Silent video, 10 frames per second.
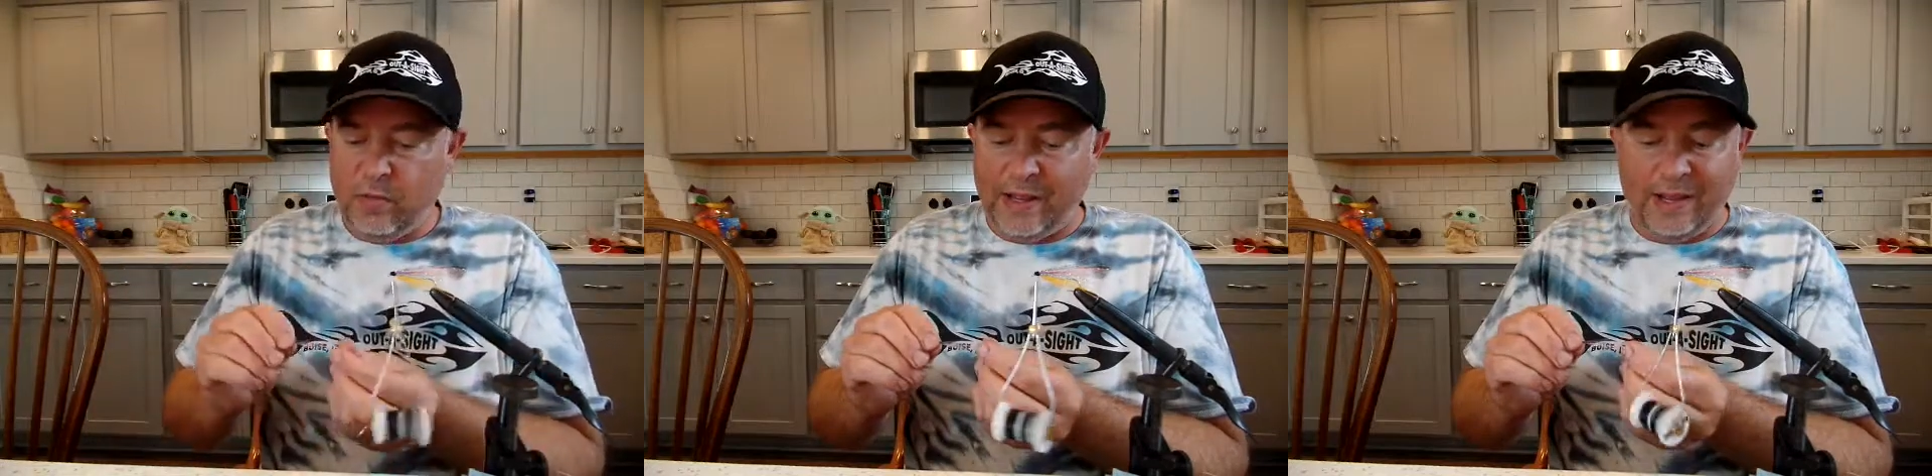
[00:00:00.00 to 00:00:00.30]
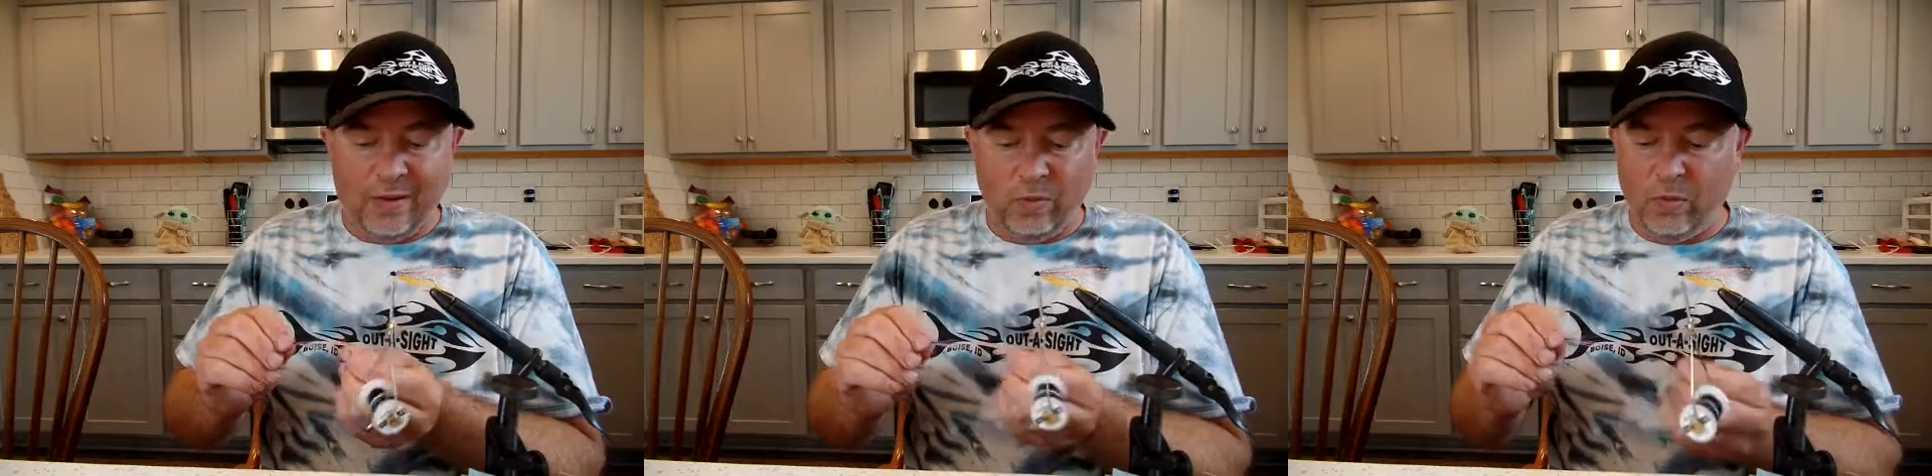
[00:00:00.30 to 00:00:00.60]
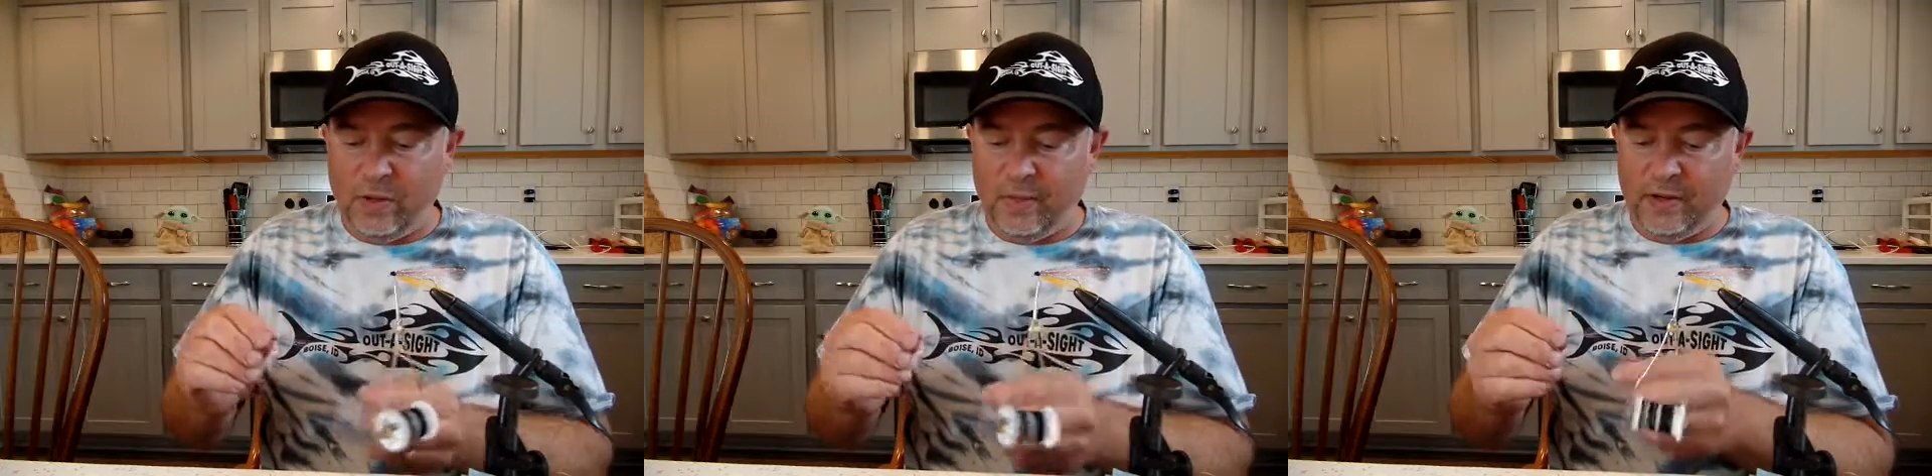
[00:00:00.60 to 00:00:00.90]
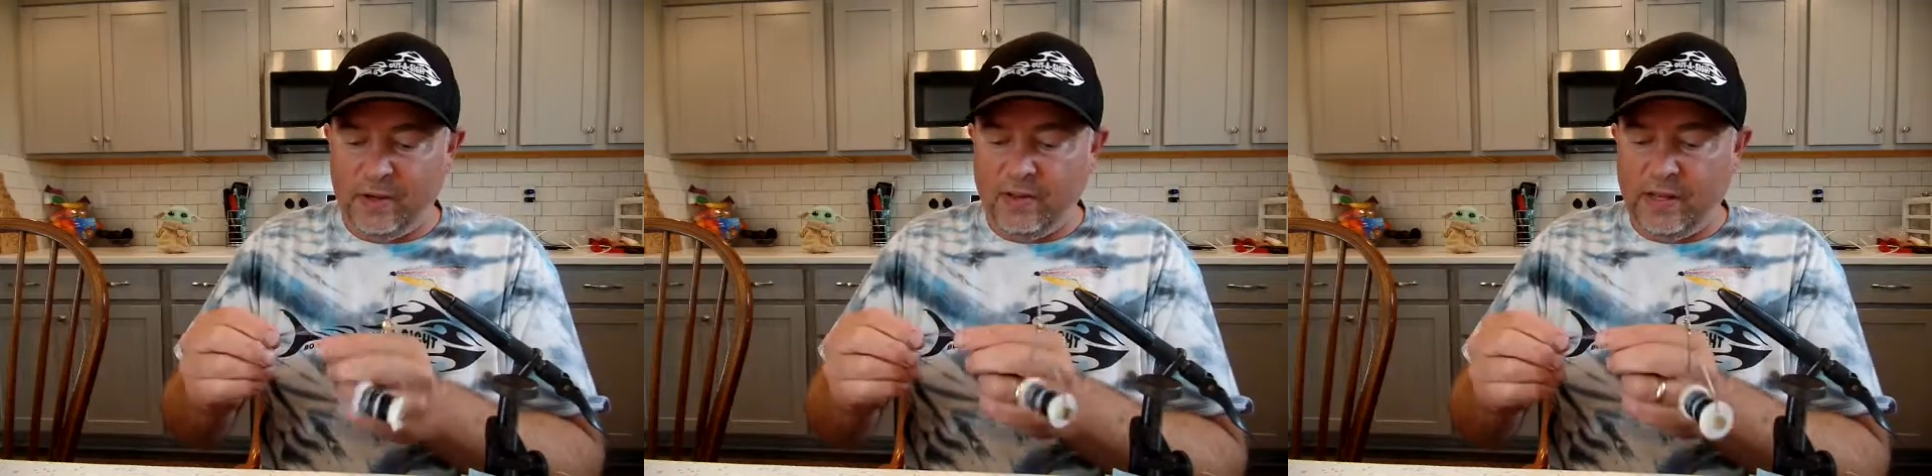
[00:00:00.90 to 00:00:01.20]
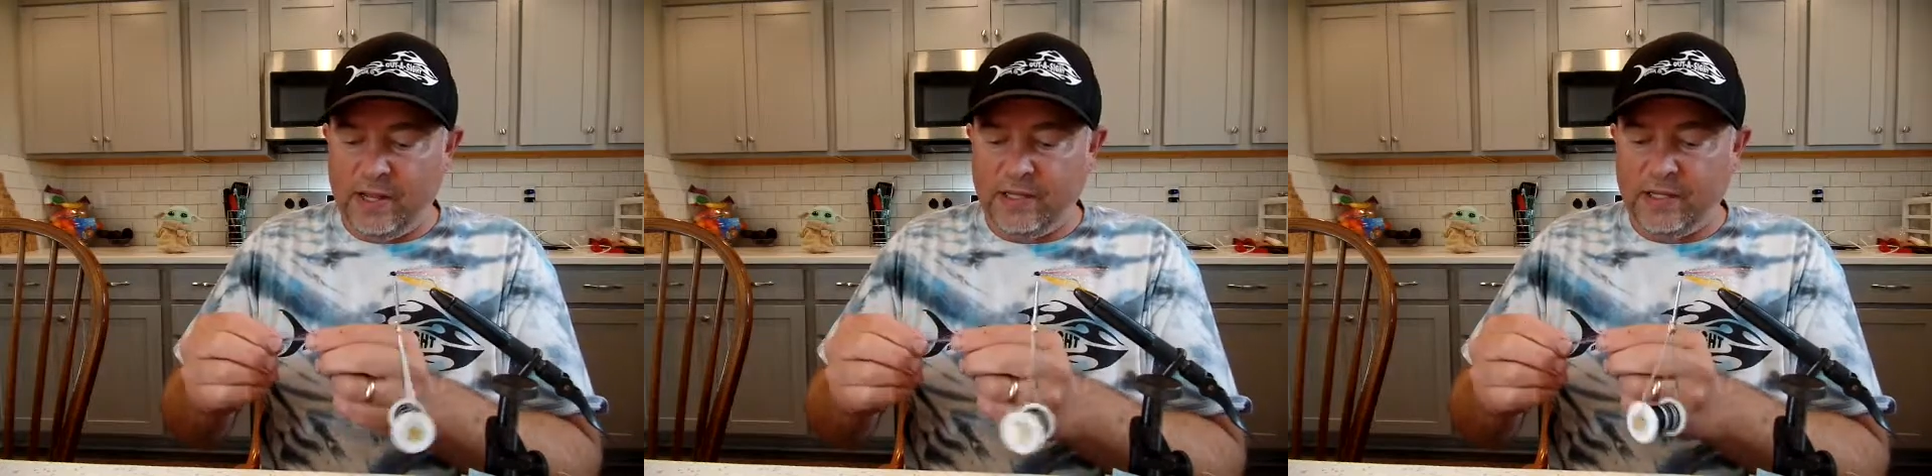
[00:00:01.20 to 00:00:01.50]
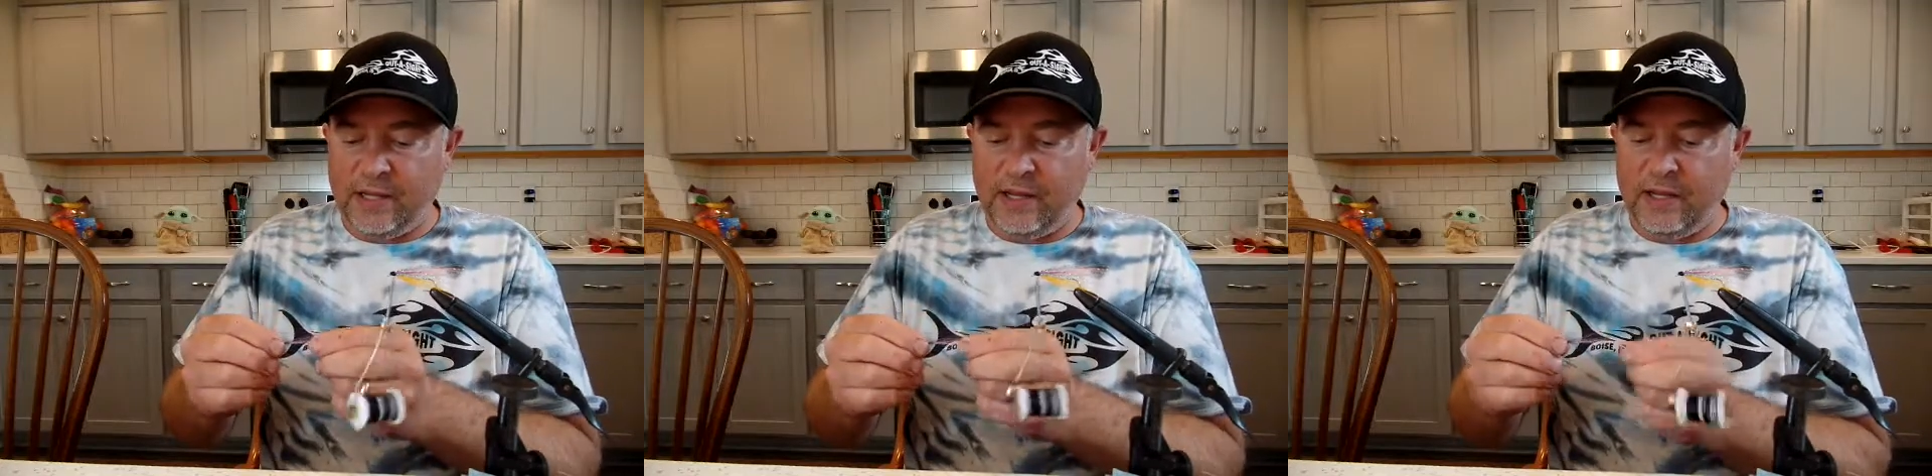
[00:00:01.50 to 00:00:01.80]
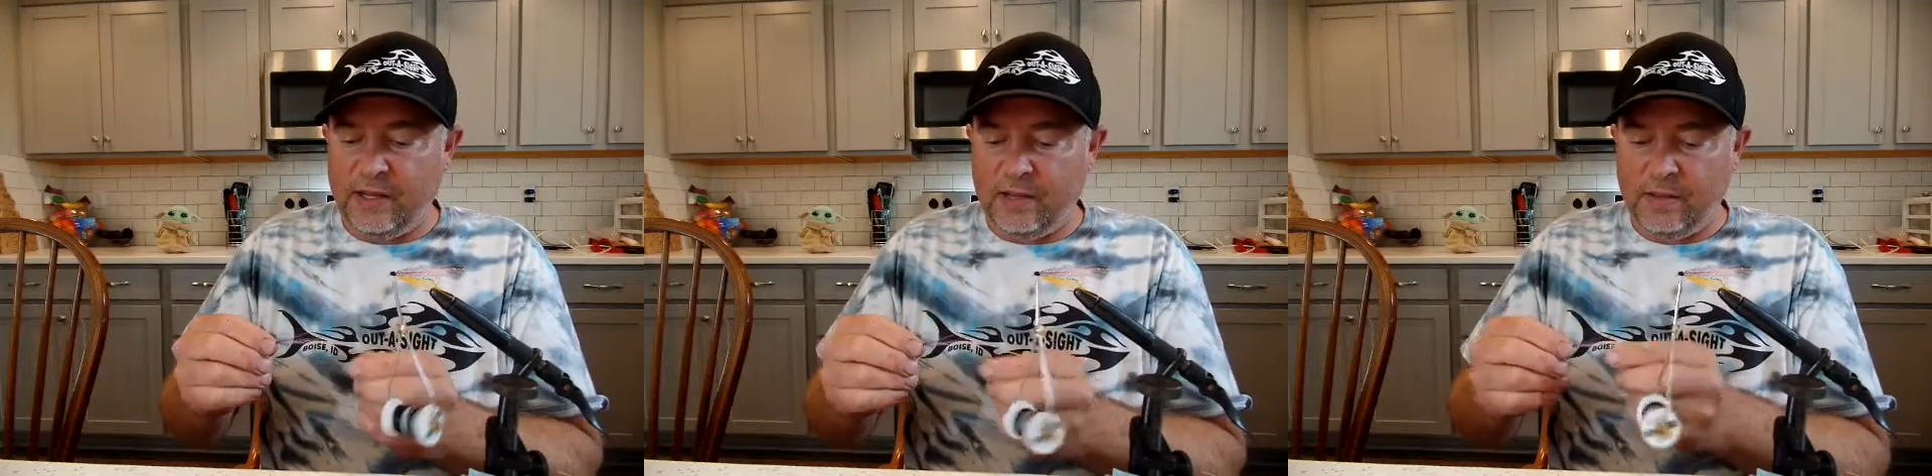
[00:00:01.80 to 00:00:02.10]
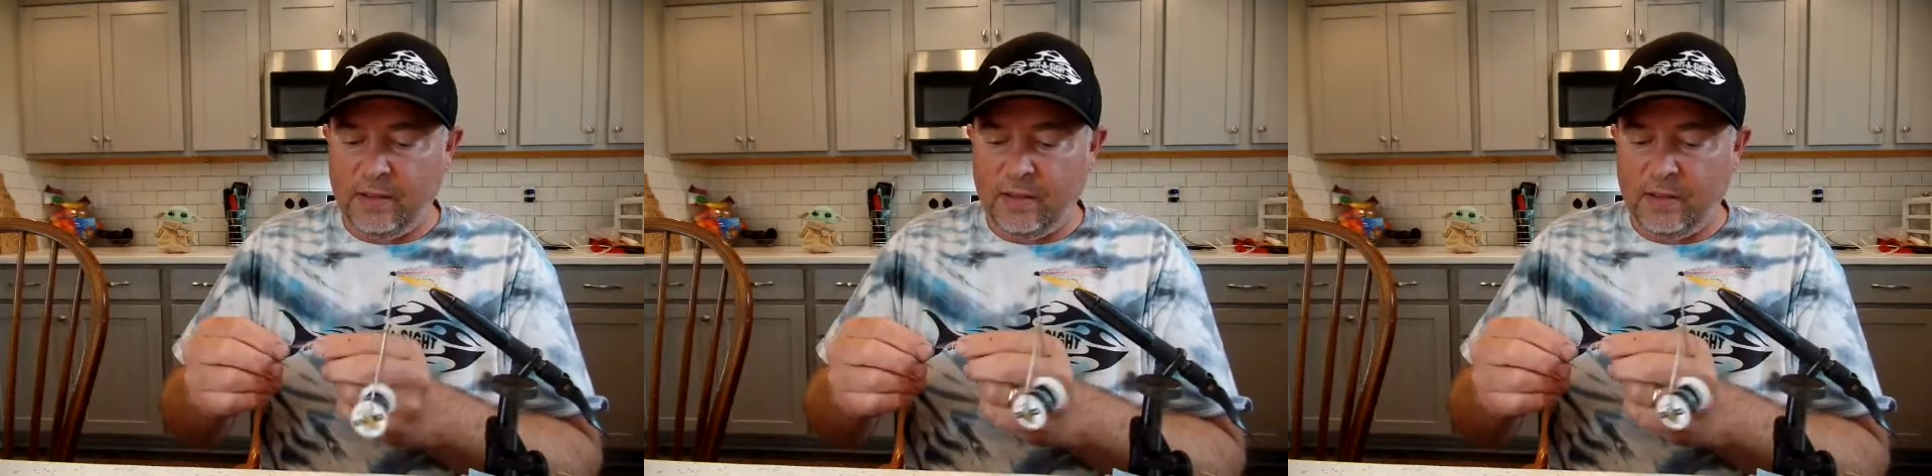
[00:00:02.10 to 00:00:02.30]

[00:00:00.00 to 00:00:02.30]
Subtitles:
I got a woolly bugger that I tie.